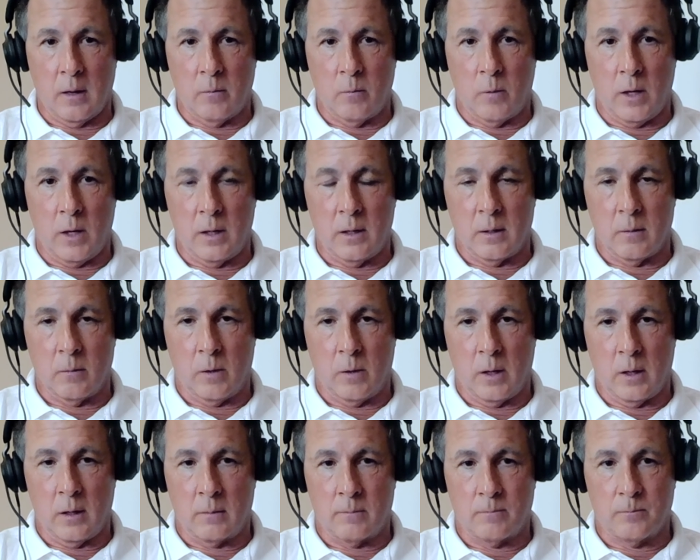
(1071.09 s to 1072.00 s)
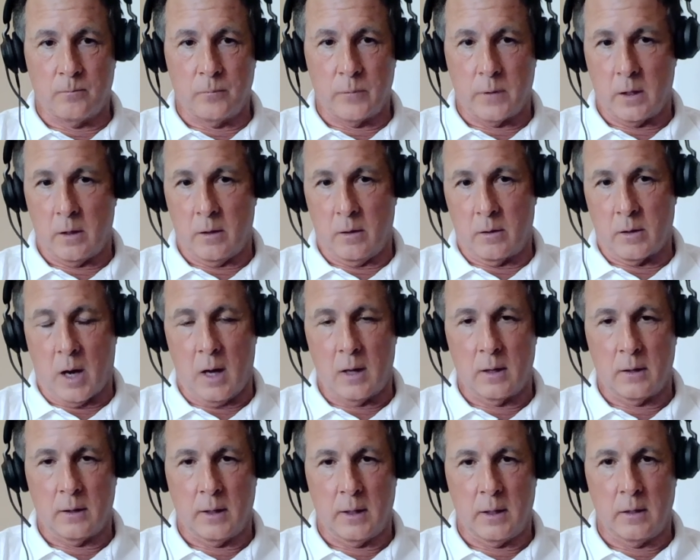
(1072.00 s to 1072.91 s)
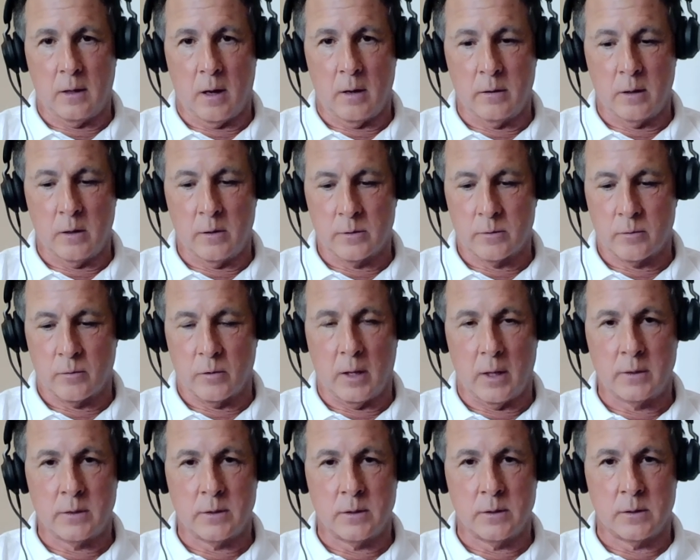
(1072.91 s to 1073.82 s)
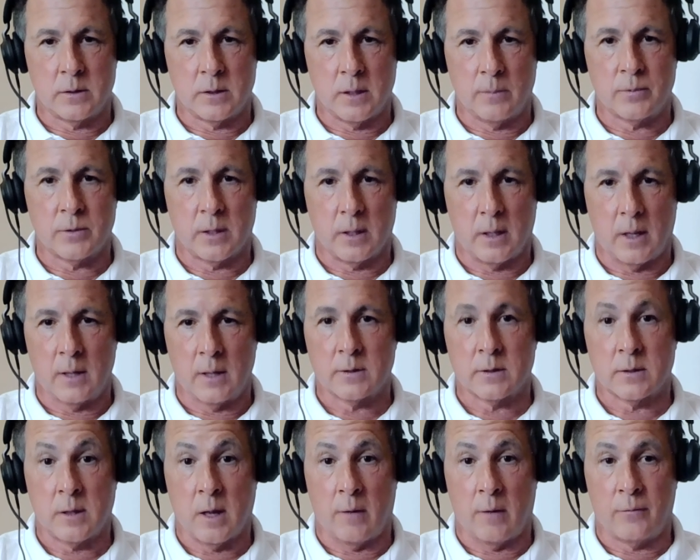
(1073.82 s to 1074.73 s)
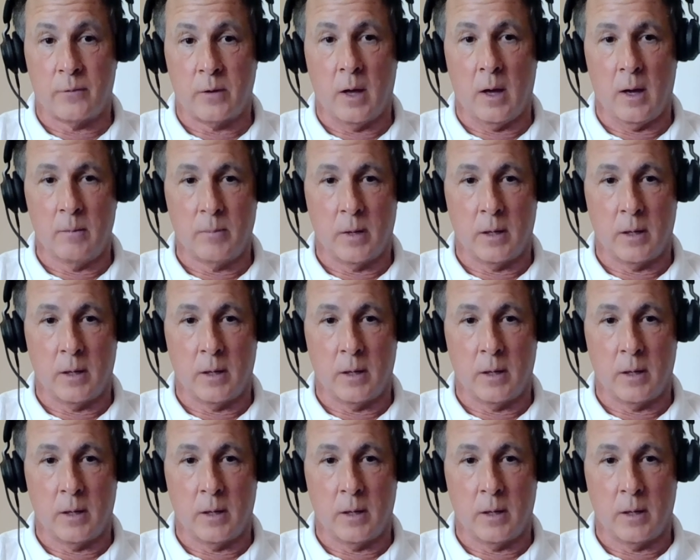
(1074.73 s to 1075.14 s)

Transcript: we kind of lean on those relationships to get stuff done.